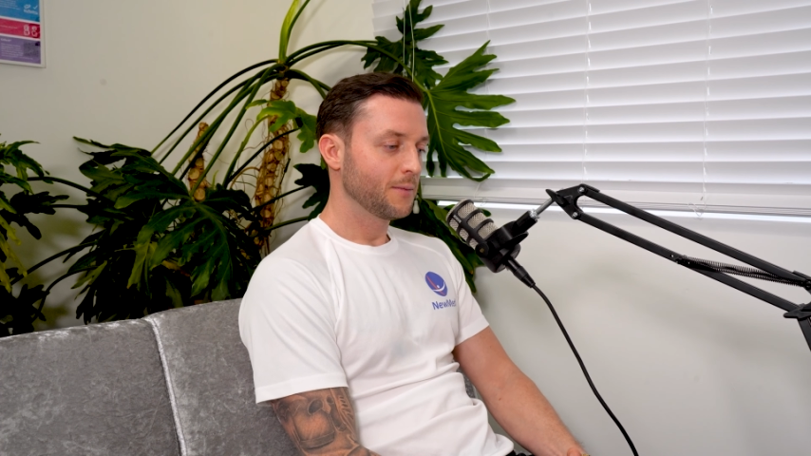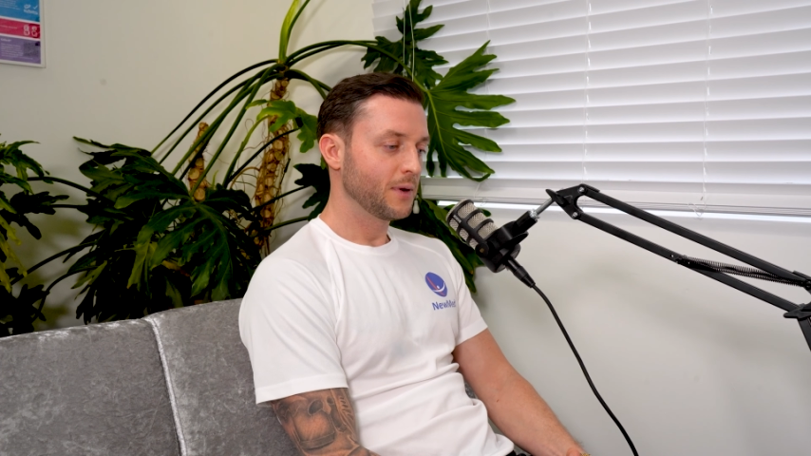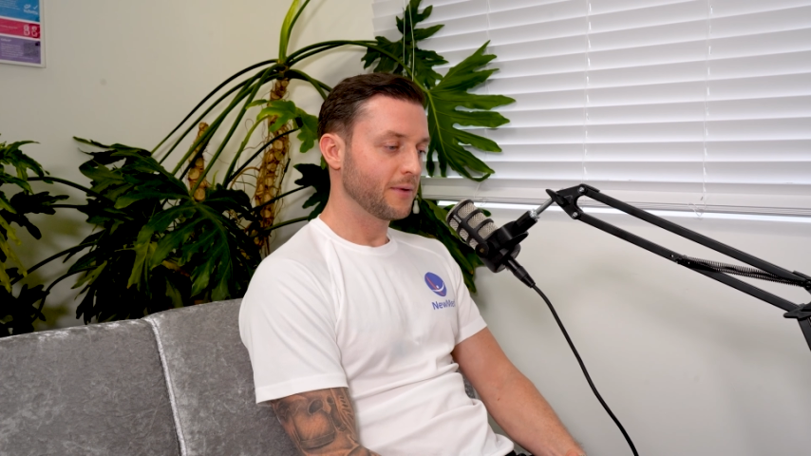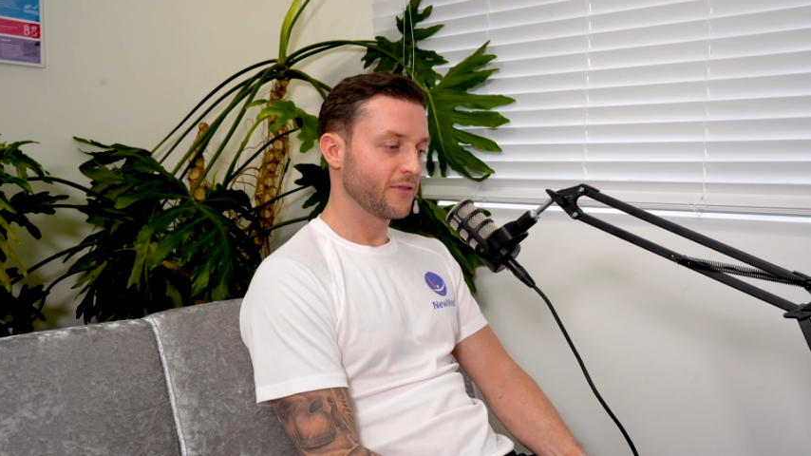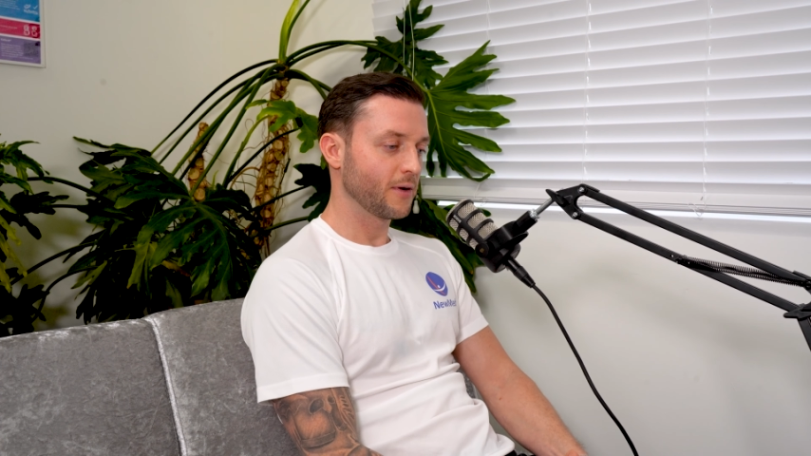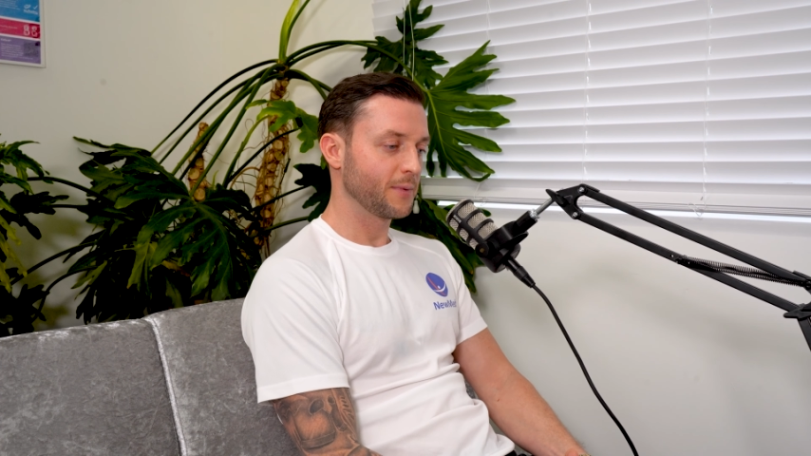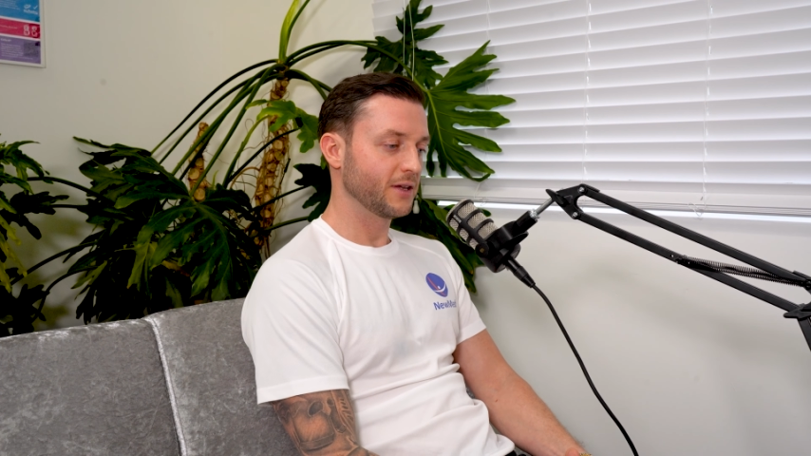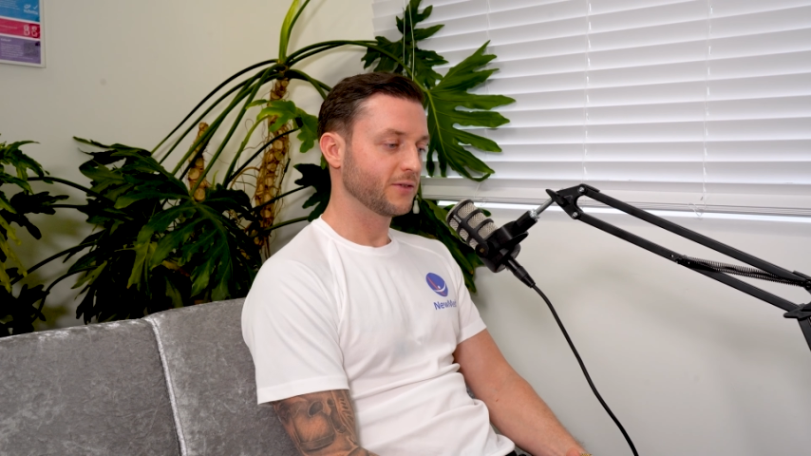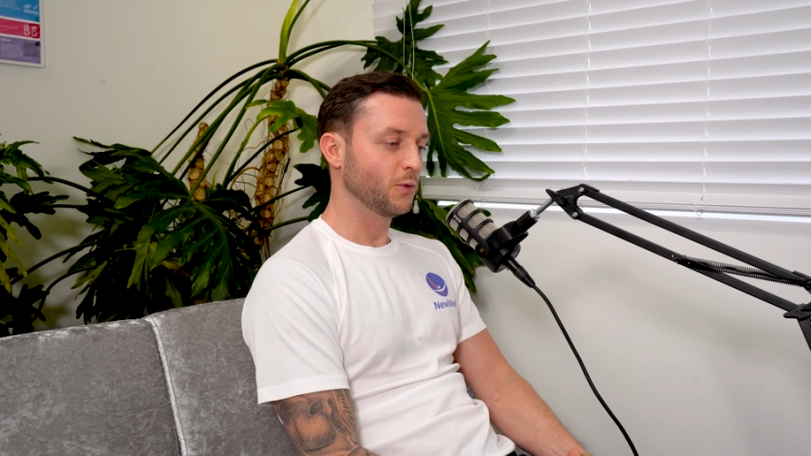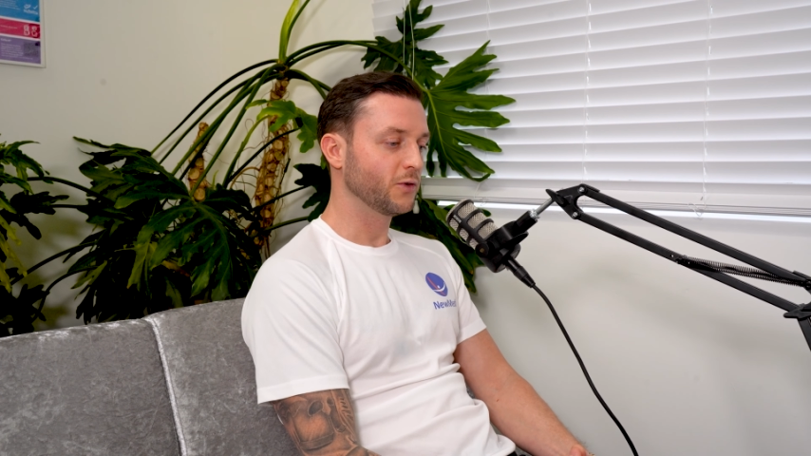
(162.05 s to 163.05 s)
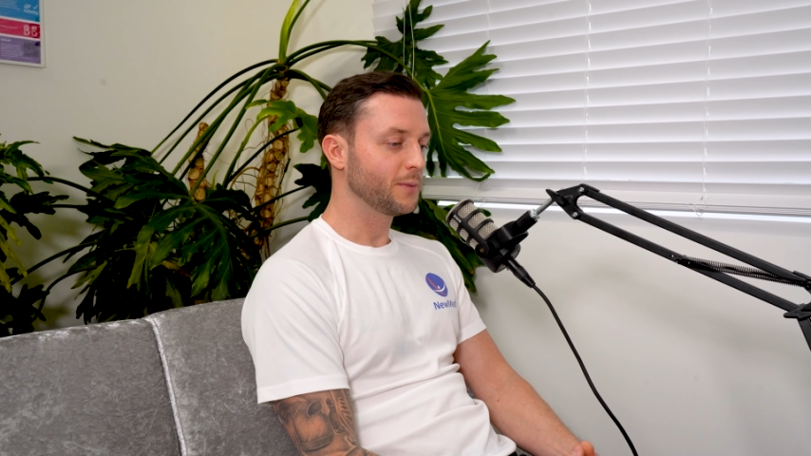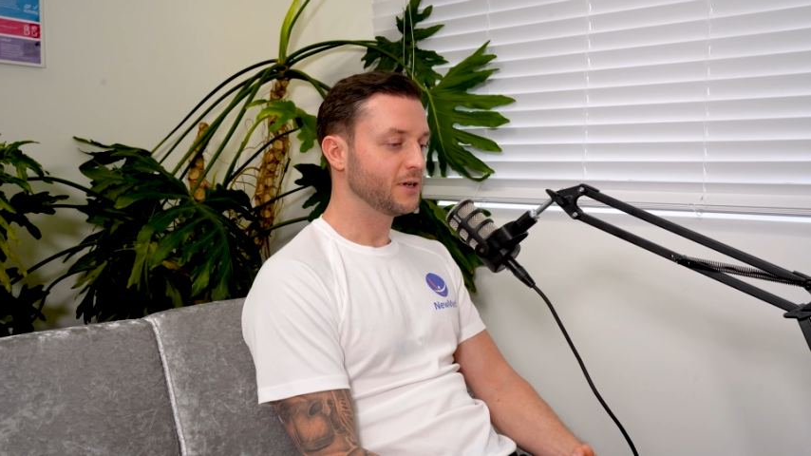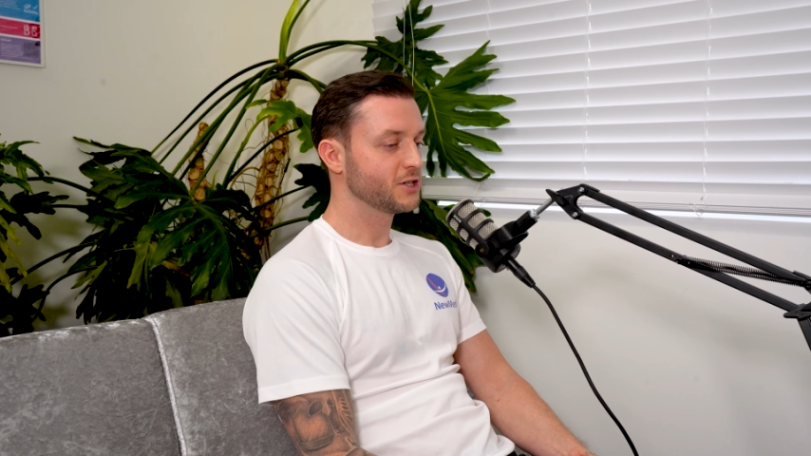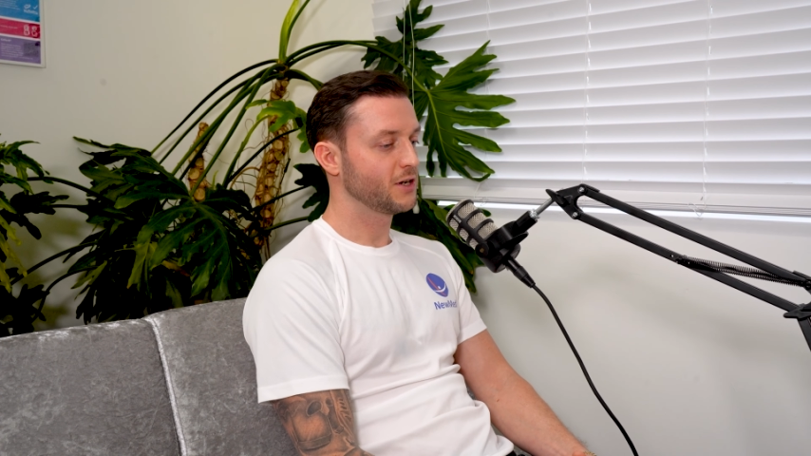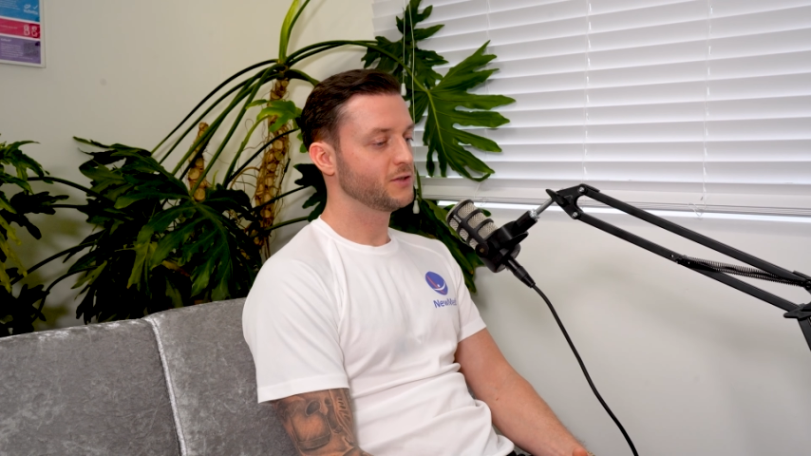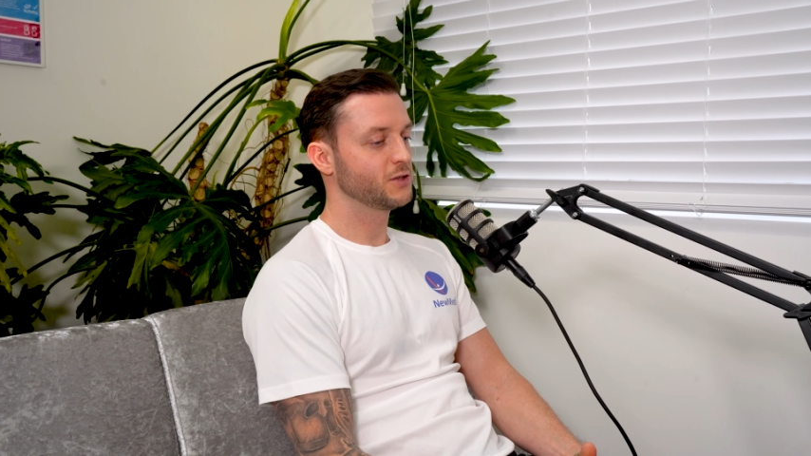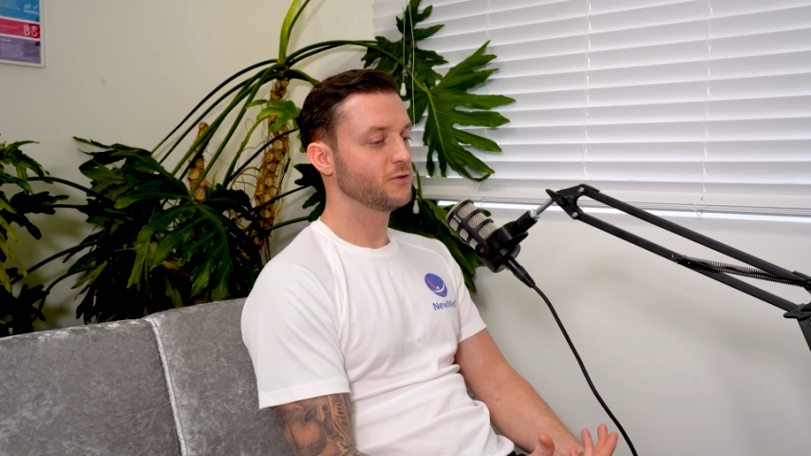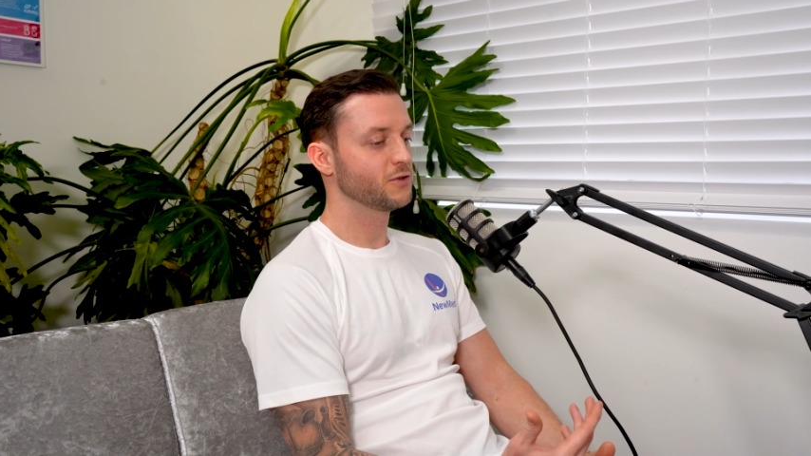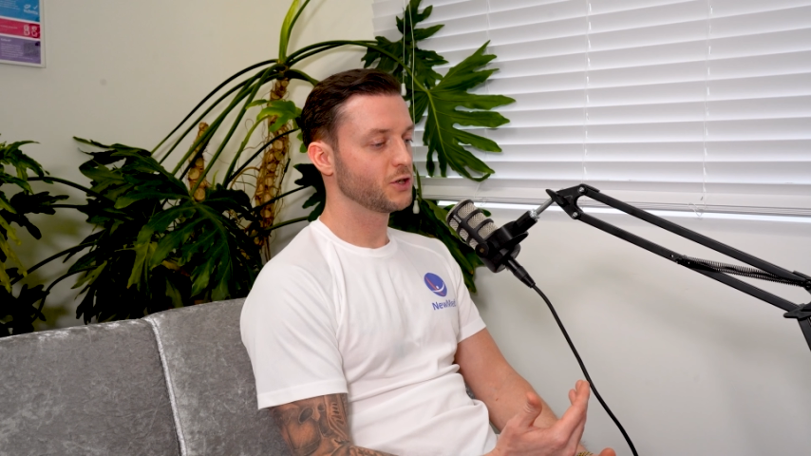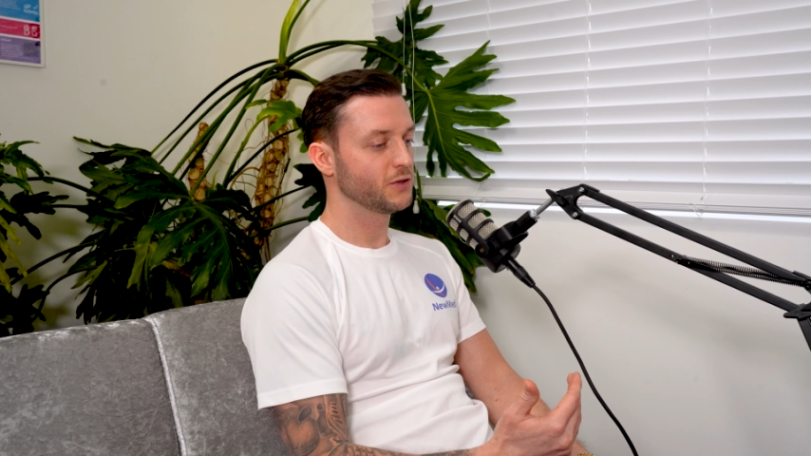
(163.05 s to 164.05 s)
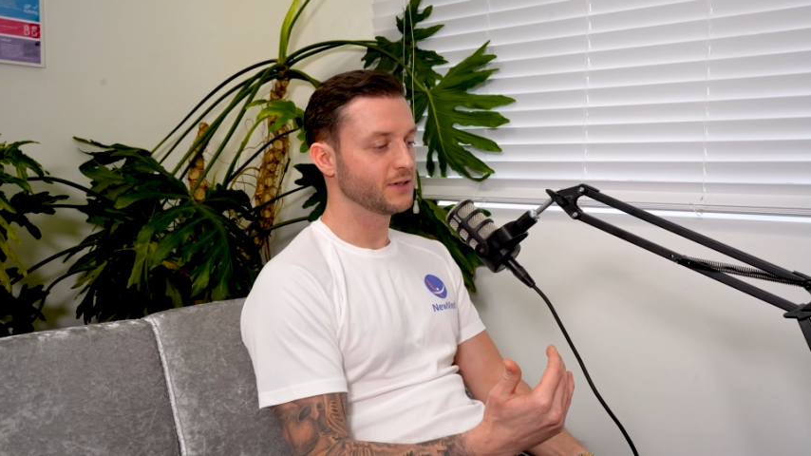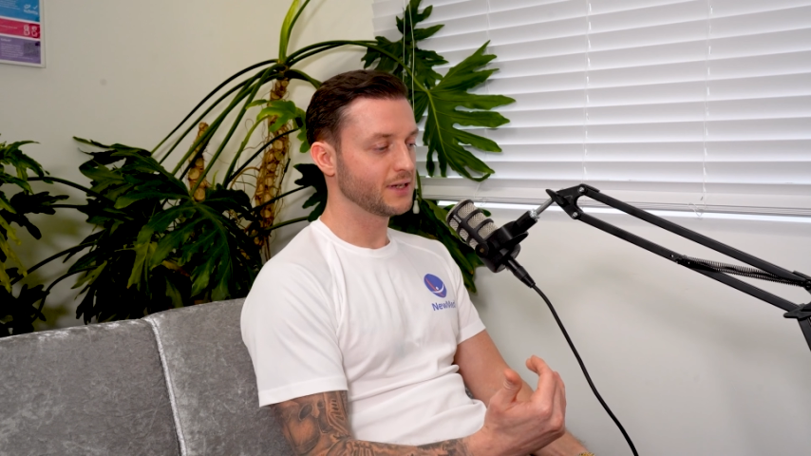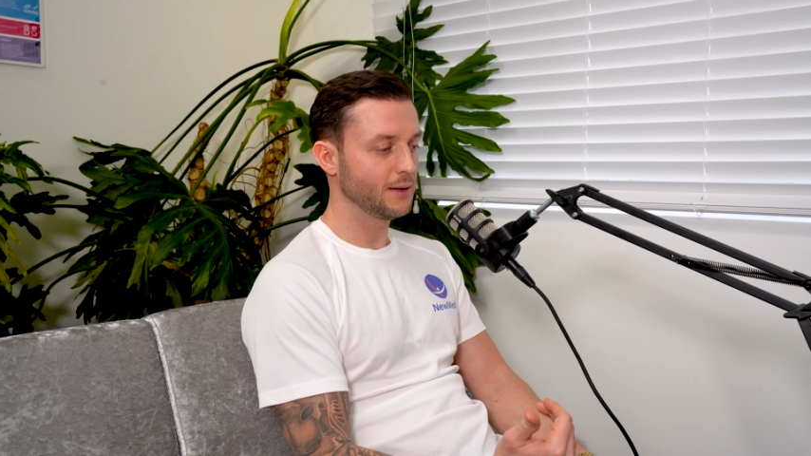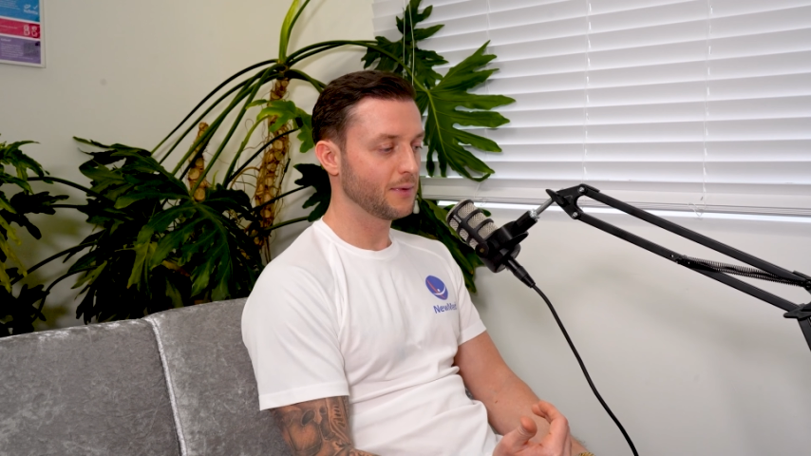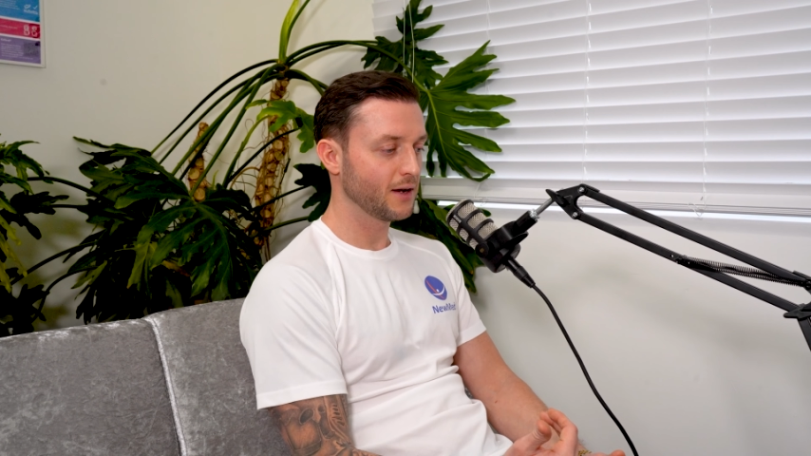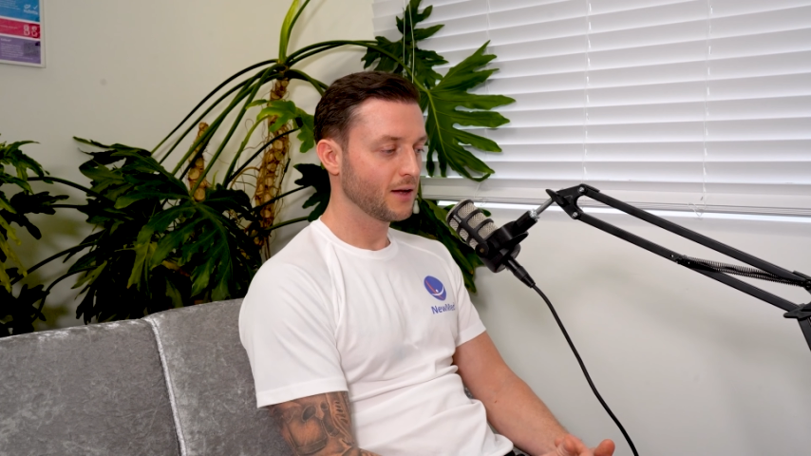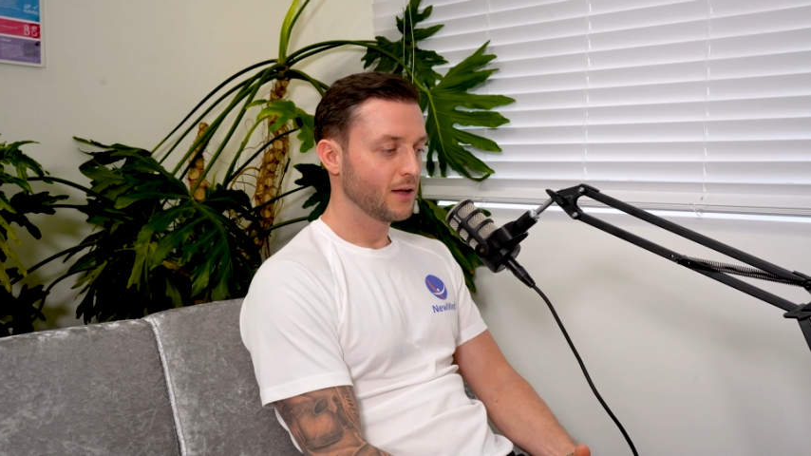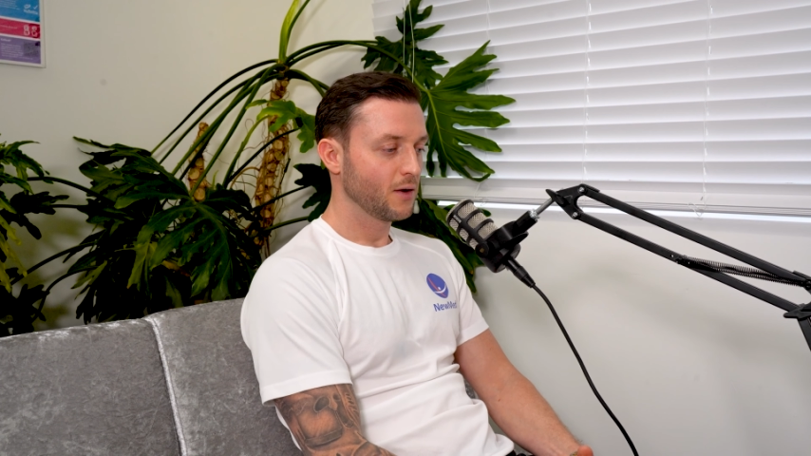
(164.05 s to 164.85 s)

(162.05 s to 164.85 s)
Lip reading: PEMF therapy has also been shown to reduce edema,